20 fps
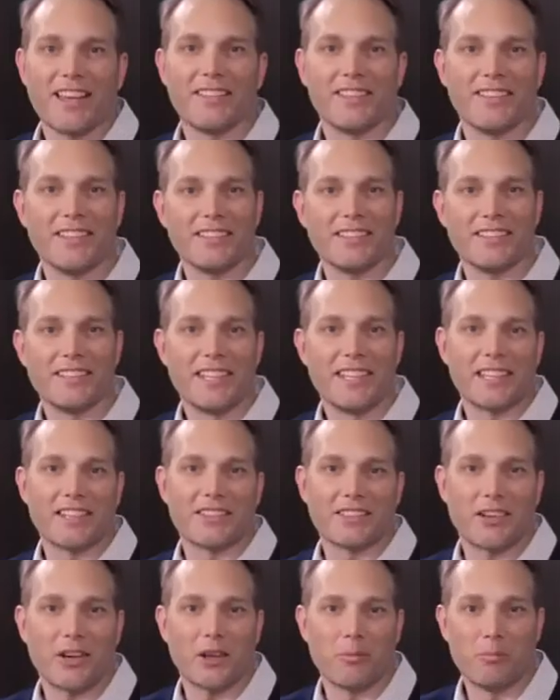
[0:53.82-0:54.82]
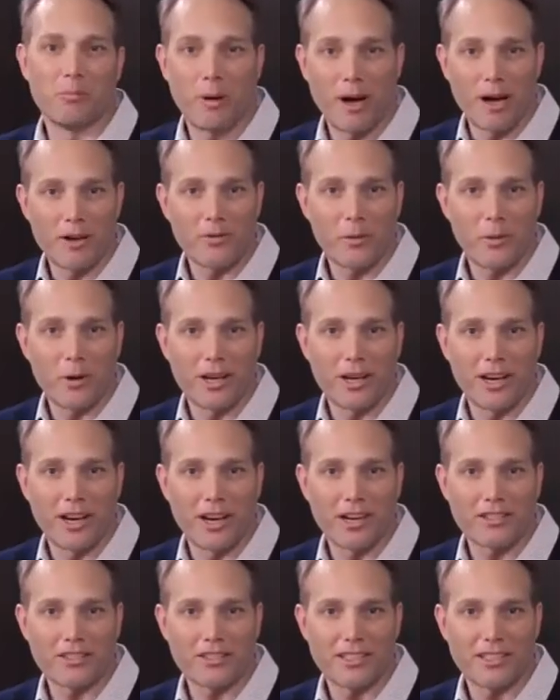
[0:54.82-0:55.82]
This sneak is called Bon
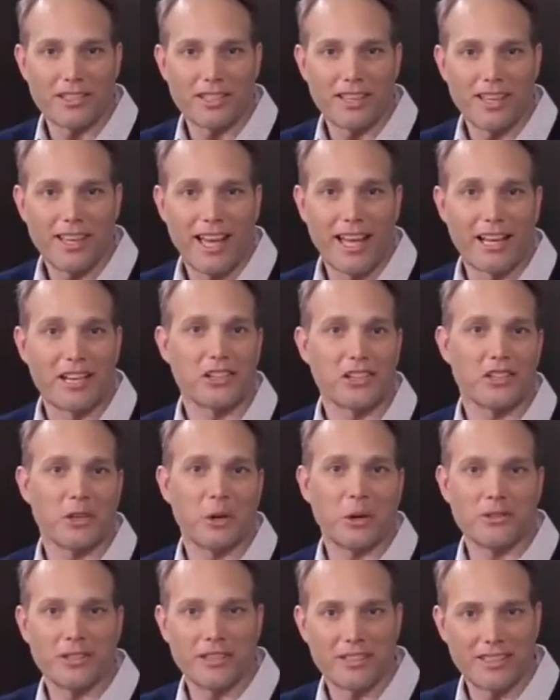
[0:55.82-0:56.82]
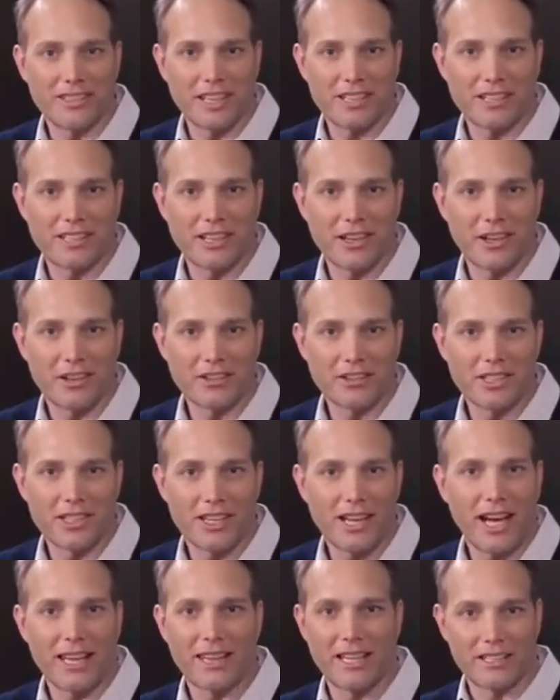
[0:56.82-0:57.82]
Voyage, and to show us this
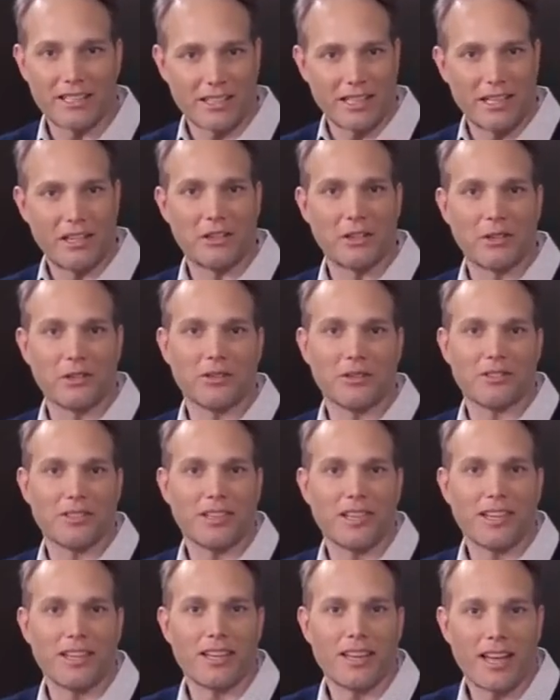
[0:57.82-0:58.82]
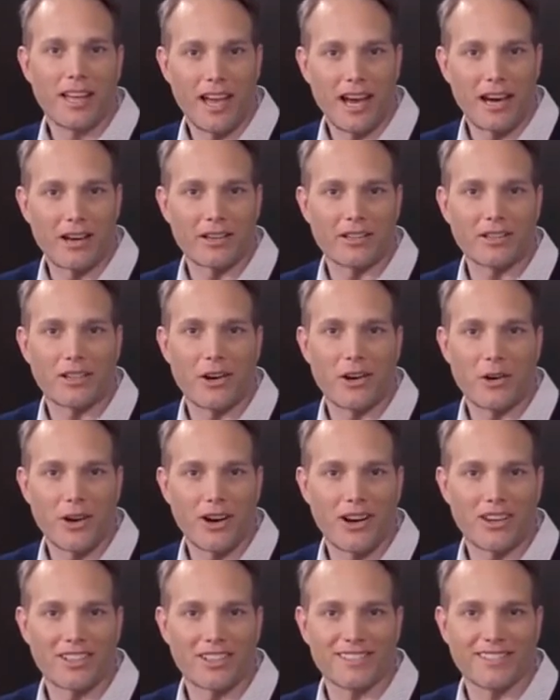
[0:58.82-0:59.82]
technology, I'd like to introduce Aaron
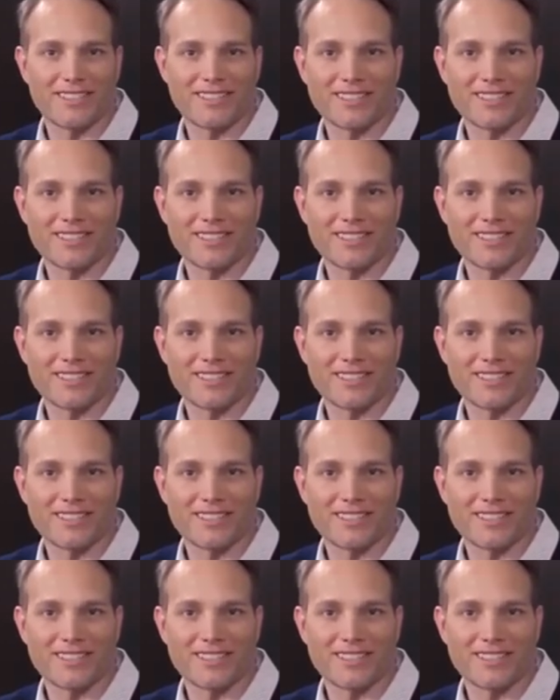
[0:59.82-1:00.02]
O'Connor.